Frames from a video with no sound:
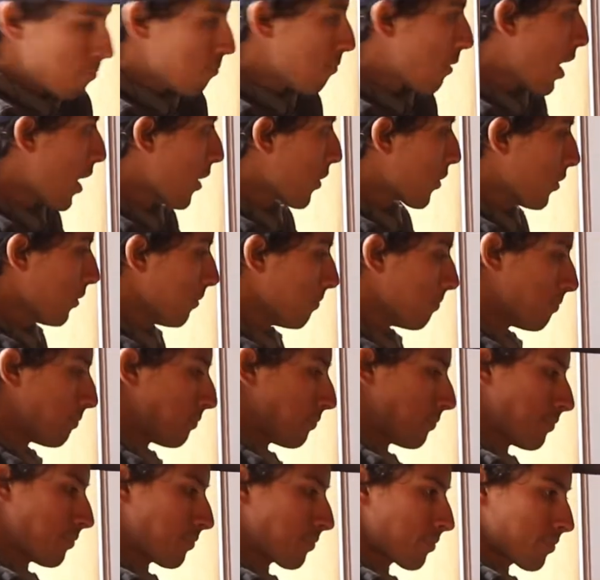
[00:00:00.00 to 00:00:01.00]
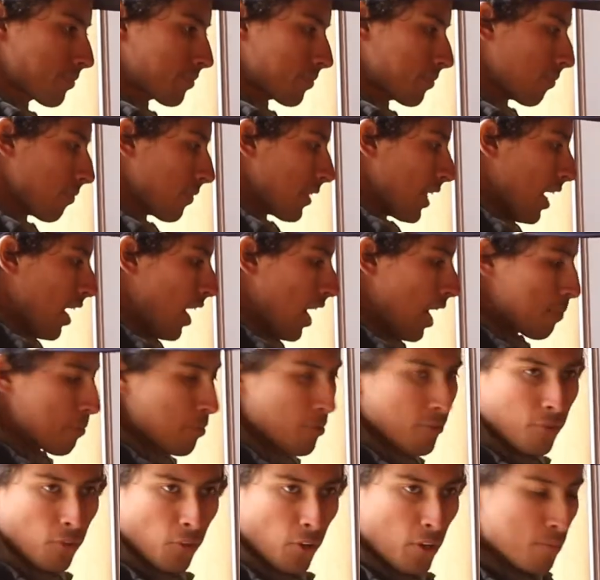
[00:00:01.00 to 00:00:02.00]
model
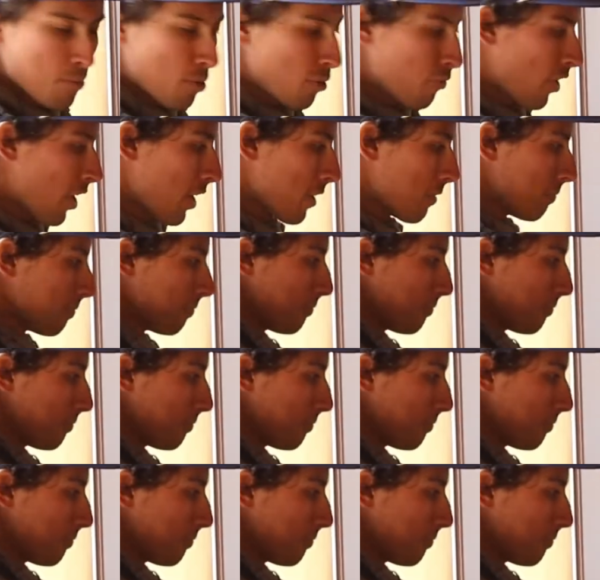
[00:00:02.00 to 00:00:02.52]
before we move on.